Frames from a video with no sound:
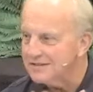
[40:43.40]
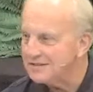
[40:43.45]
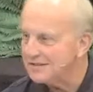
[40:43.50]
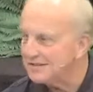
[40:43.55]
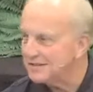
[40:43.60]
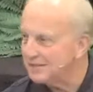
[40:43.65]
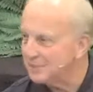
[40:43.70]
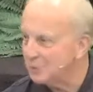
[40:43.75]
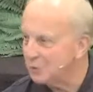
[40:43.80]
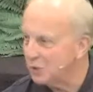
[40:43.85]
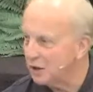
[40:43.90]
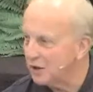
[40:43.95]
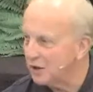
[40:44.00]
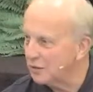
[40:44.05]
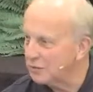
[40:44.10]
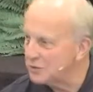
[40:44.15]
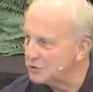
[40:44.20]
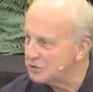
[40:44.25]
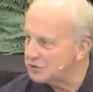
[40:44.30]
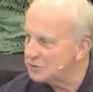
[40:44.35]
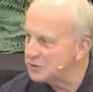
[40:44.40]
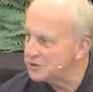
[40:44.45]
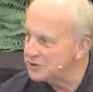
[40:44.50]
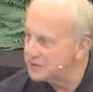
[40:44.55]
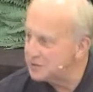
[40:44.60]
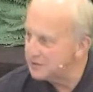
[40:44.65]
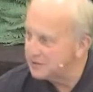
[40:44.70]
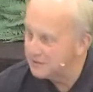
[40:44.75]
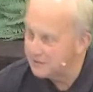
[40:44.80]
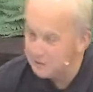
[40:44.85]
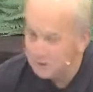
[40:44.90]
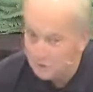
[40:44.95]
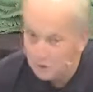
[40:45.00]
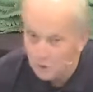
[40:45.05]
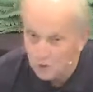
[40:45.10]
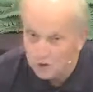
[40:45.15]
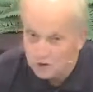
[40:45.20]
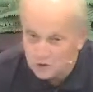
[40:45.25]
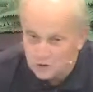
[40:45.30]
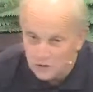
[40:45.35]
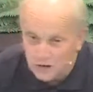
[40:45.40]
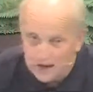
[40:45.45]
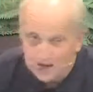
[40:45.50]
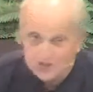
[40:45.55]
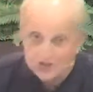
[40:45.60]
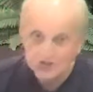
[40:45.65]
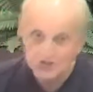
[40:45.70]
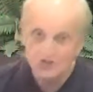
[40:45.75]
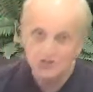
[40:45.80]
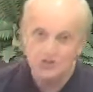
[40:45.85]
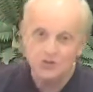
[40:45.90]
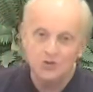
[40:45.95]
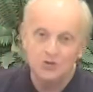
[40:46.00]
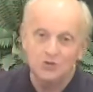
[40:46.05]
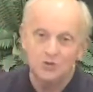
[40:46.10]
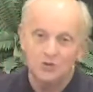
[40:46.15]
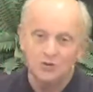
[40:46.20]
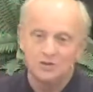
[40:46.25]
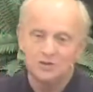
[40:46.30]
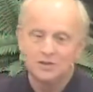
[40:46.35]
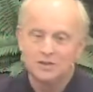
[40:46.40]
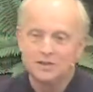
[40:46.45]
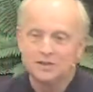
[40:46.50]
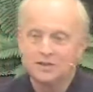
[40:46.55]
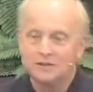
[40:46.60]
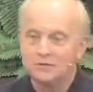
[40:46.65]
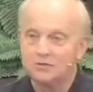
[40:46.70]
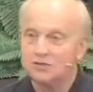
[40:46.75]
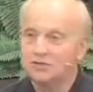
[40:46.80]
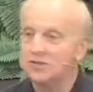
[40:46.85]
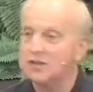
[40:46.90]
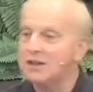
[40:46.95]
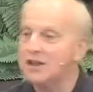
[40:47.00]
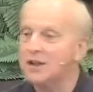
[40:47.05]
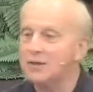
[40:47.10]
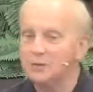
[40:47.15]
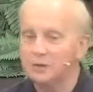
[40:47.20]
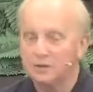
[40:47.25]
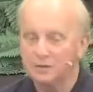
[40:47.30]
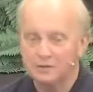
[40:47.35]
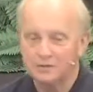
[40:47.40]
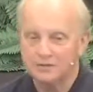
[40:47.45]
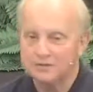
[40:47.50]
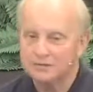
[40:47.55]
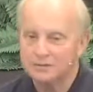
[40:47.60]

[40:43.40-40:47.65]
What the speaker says: and we'll help dispense it and do what you ask us to do. It was never that.